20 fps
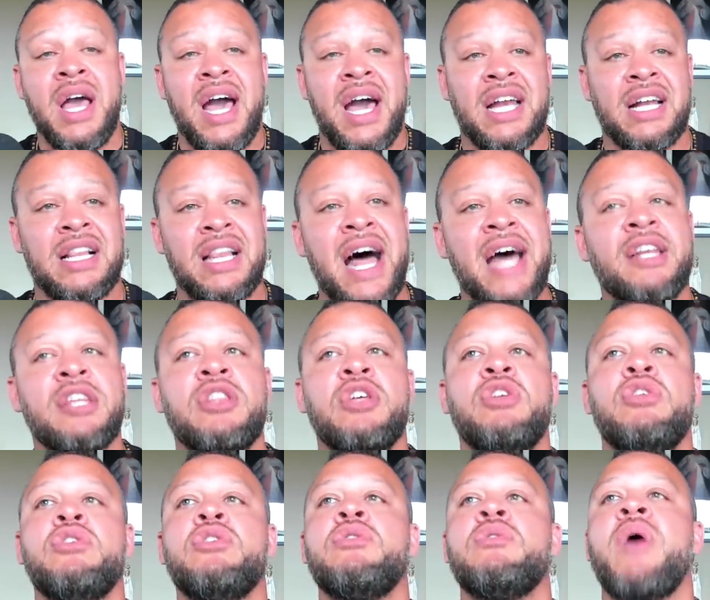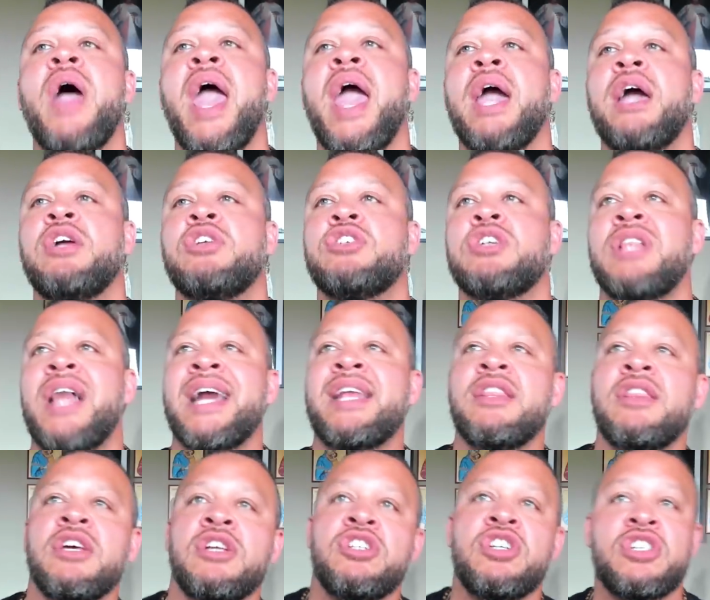And a lot of the new age, a lot
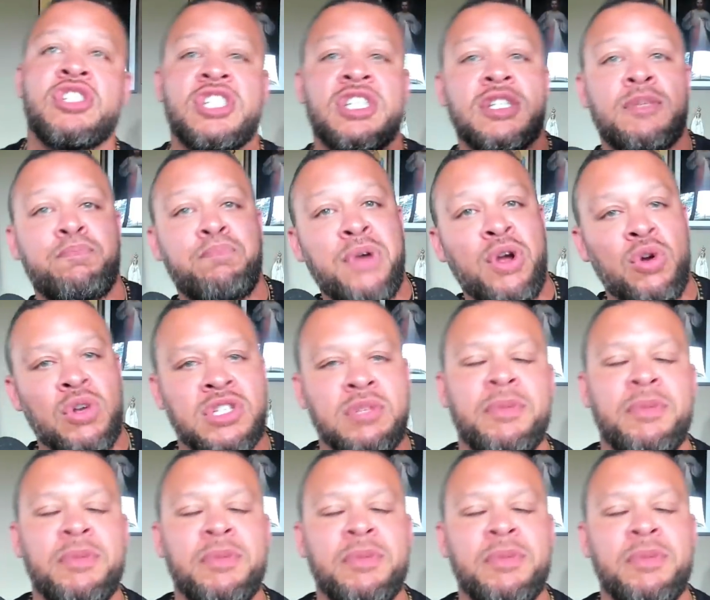of the just spirit,